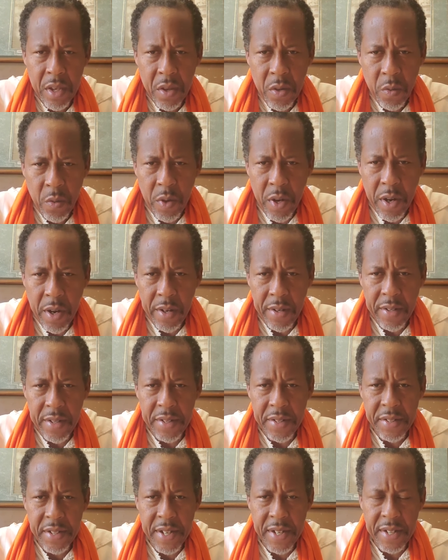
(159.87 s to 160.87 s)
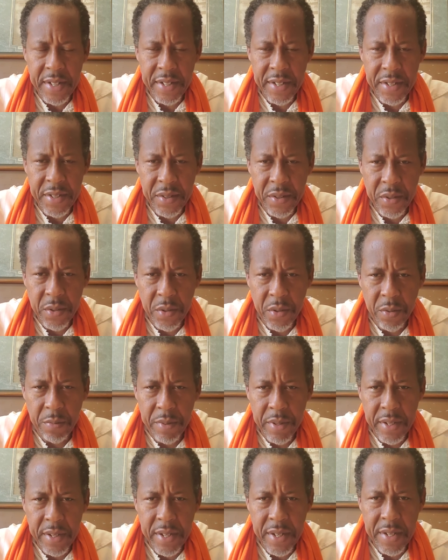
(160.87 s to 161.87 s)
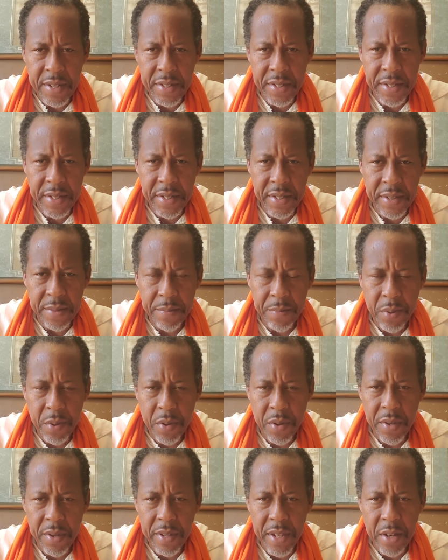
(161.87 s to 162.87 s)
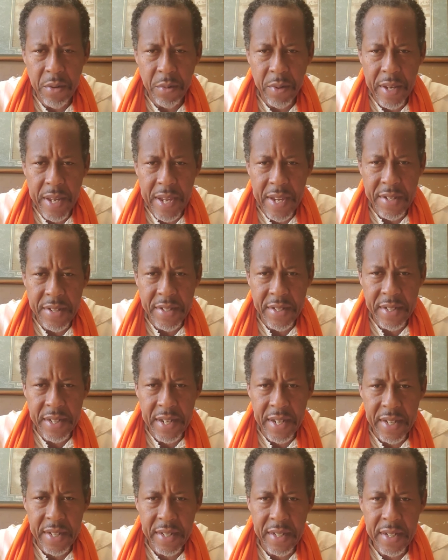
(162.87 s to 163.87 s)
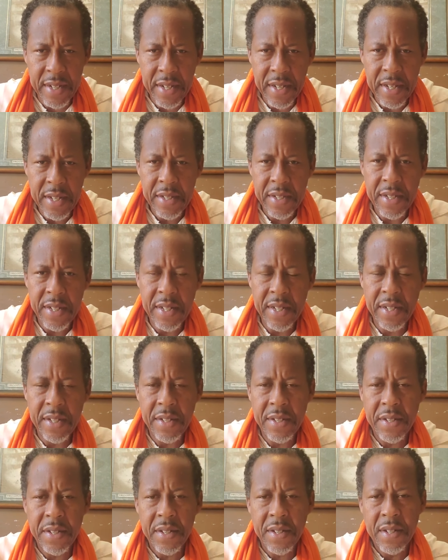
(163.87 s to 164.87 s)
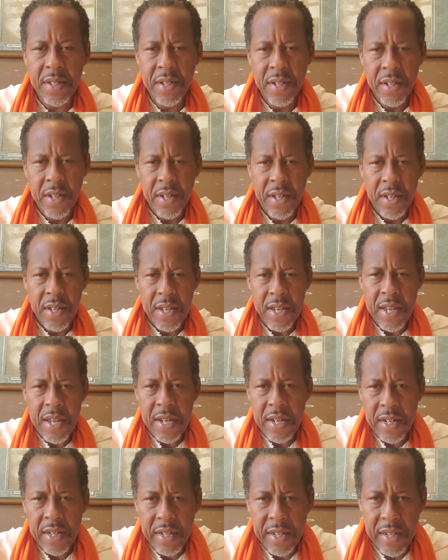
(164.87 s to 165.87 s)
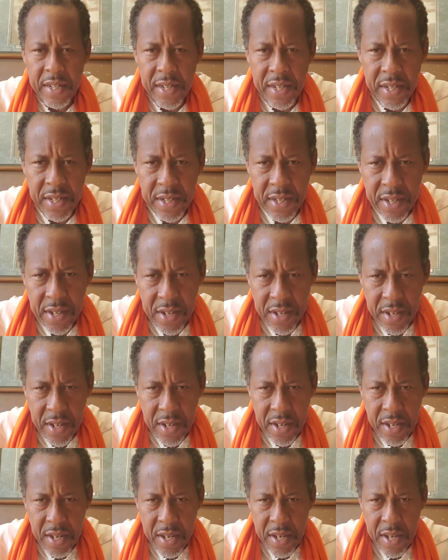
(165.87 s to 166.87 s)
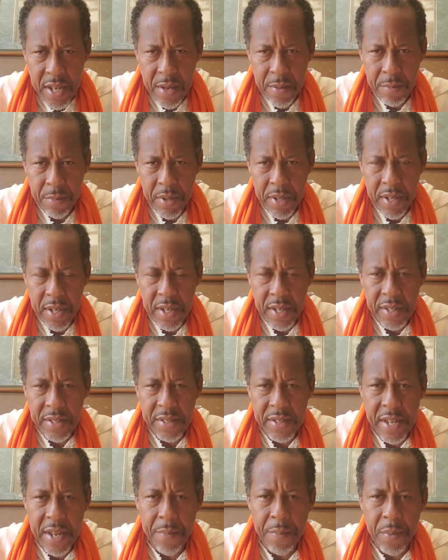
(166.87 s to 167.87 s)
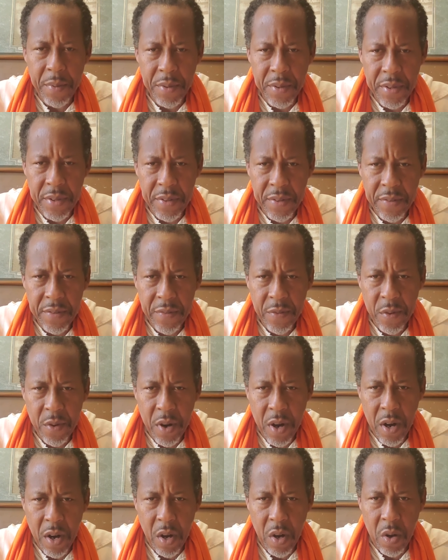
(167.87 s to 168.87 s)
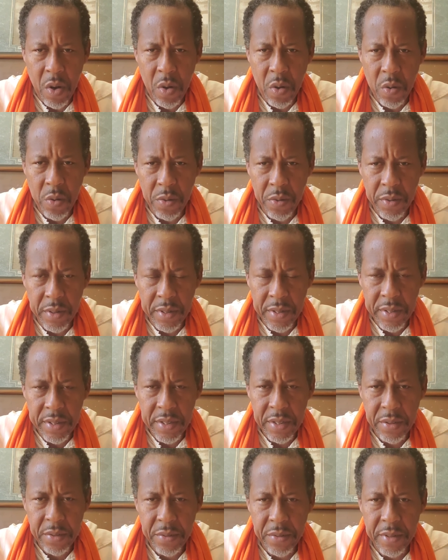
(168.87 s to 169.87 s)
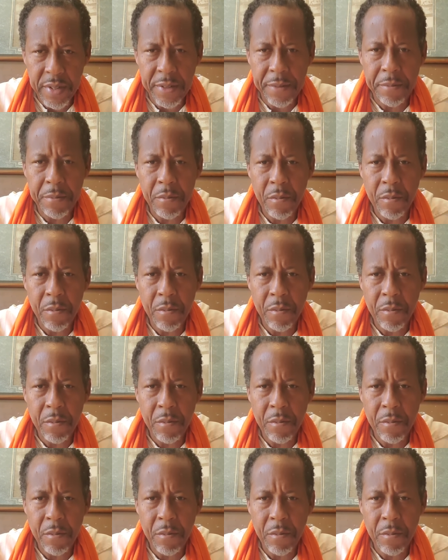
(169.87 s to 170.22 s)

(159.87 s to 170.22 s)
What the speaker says: We are initiating this school because it is important that we educate, teach, and lead and be examples for our own children.